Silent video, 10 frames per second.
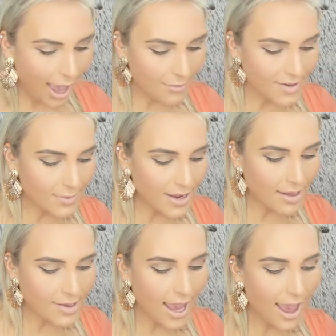Something
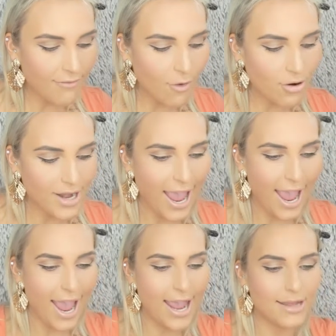else to have on
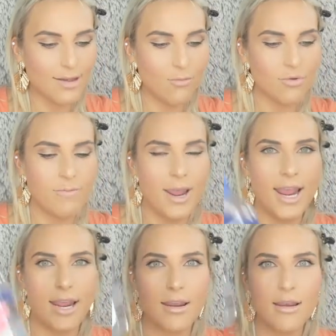hand would
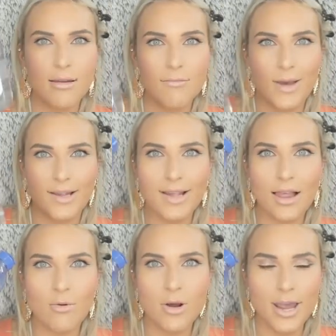be
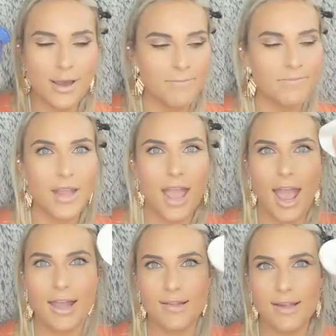micellar water
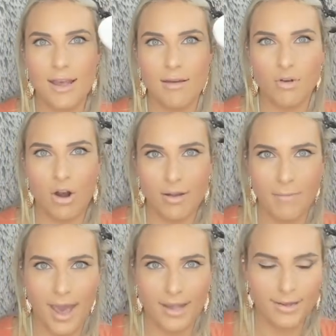and some cotton
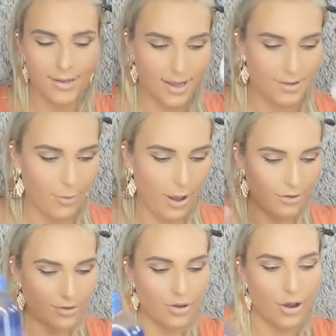pads as
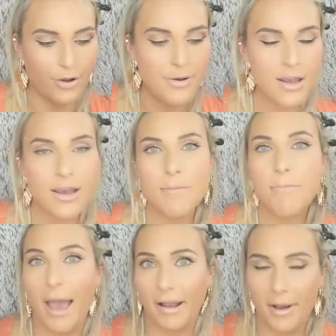well. So
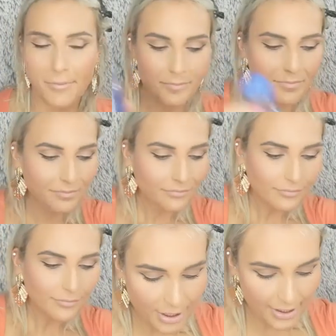back up.
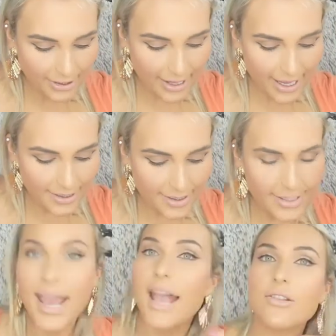Let's
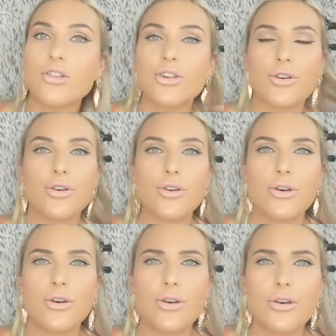get
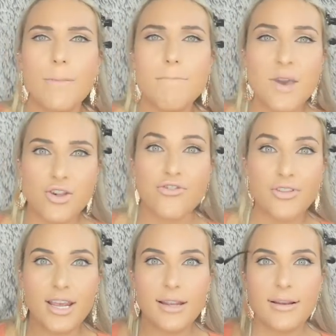to
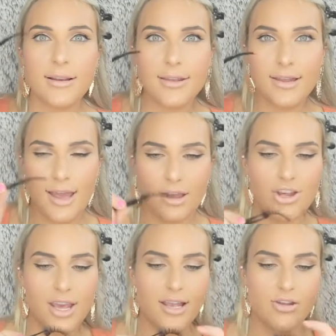measuring the
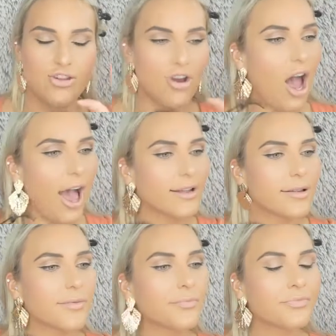lash against your eyes.